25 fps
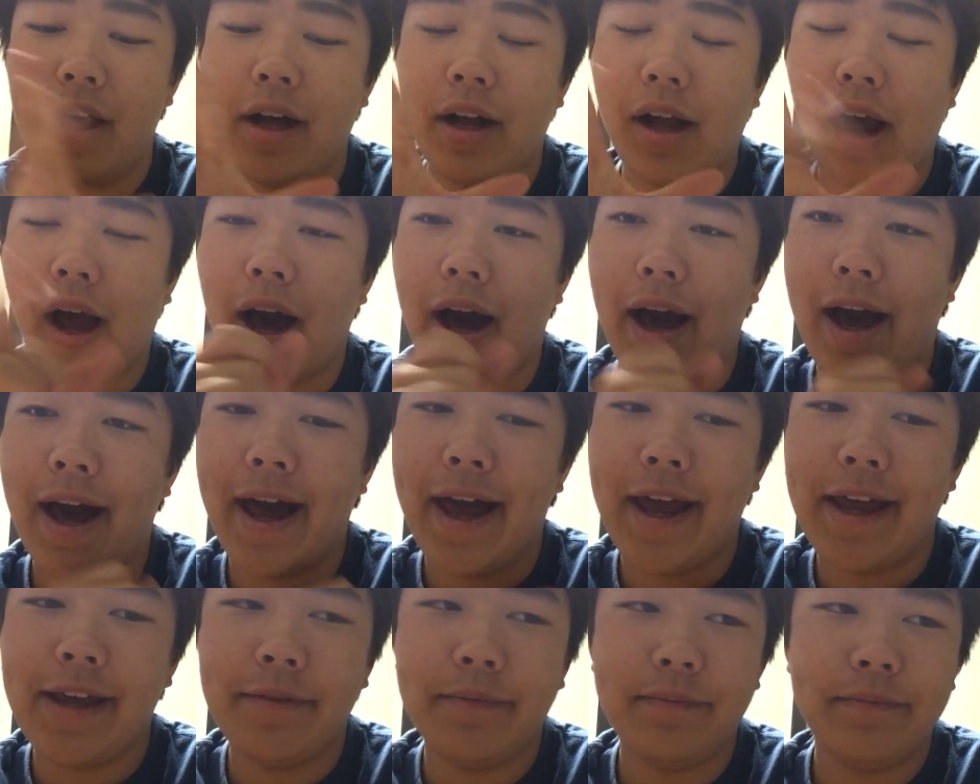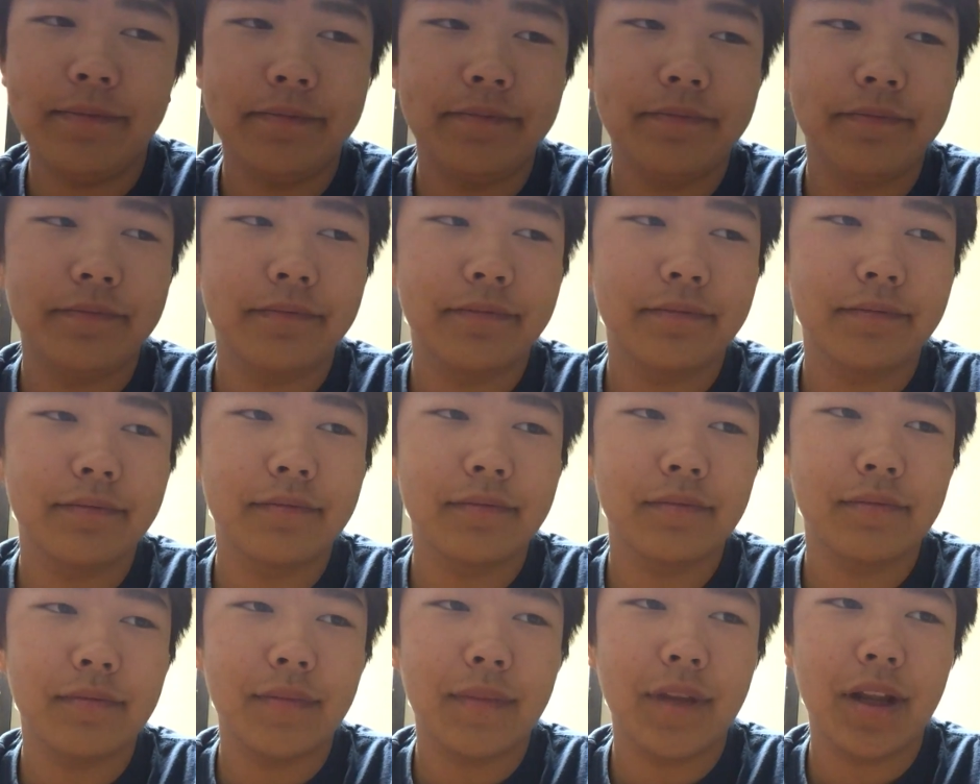Kai,
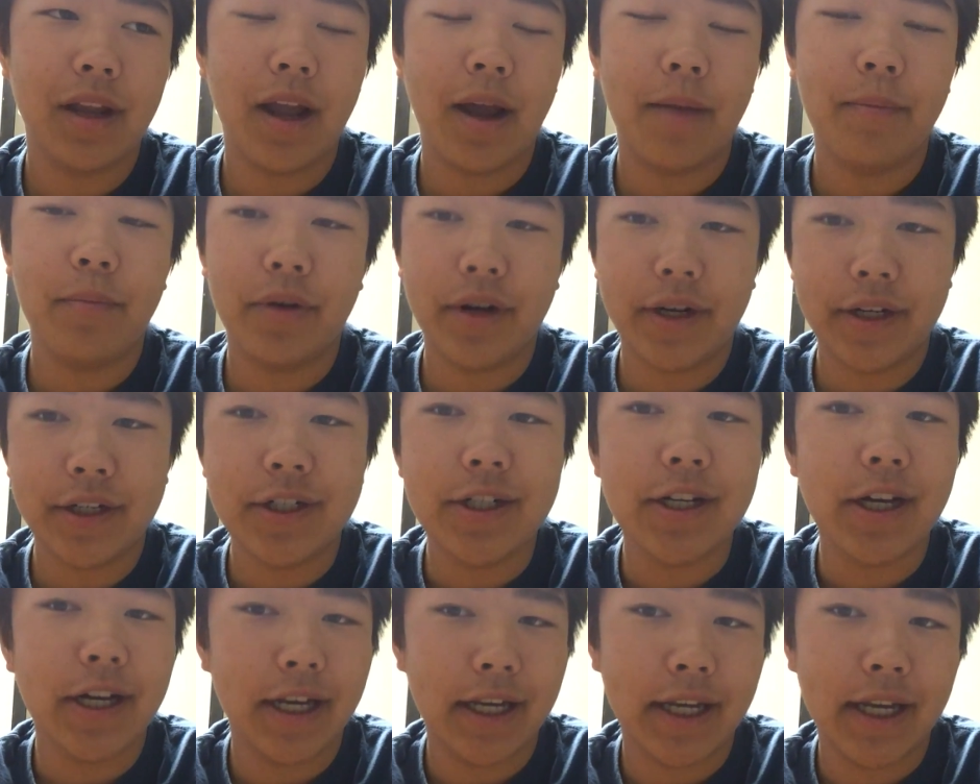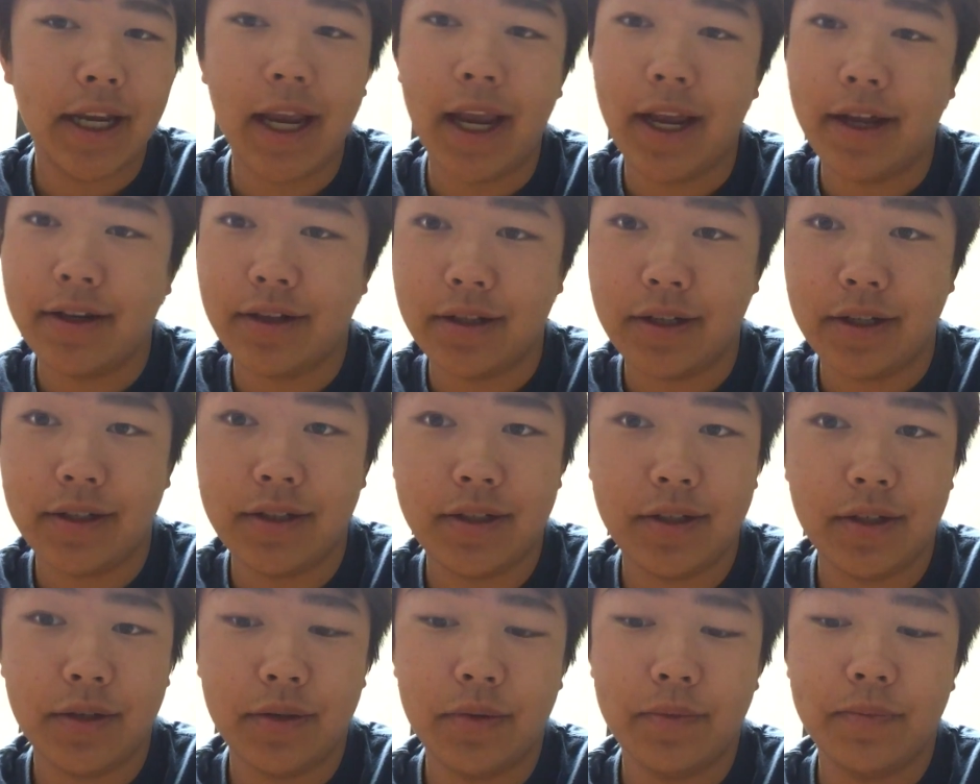I'm pretty sure he can handle it
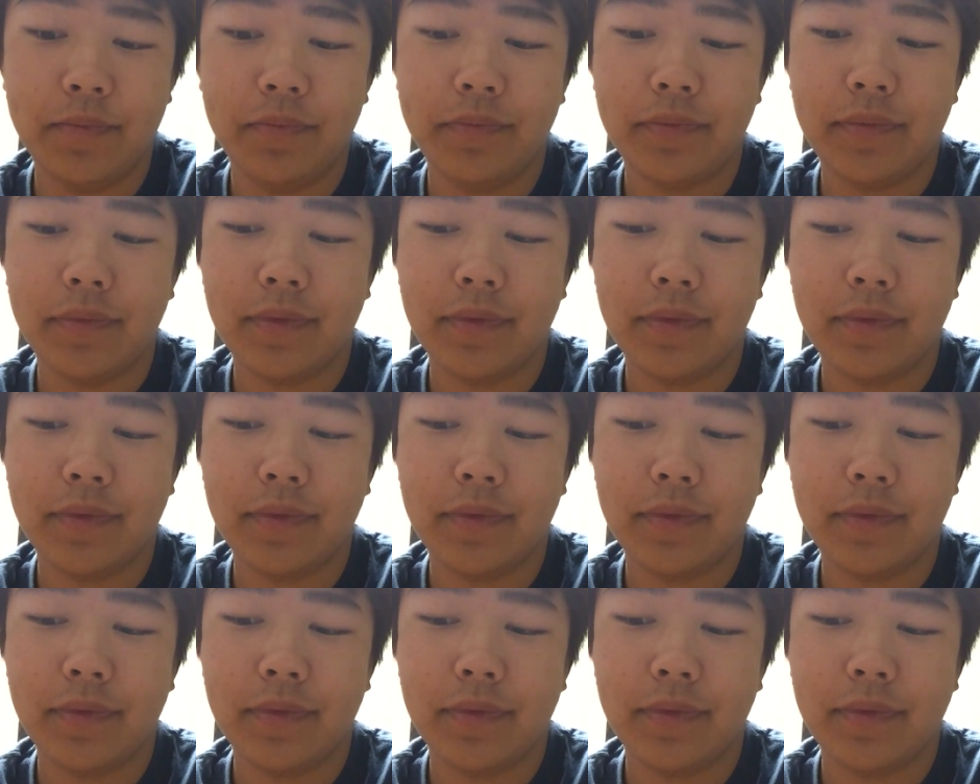too.